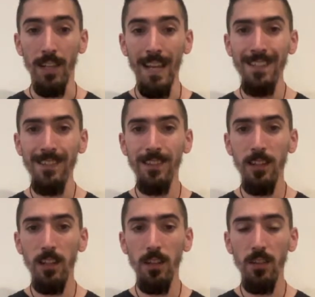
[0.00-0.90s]

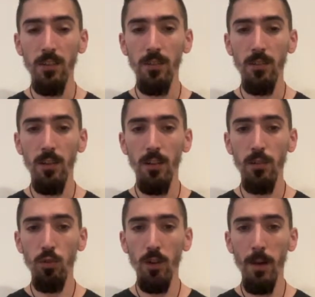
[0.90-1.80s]
Let's
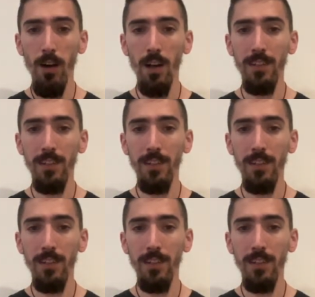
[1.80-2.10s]
talk about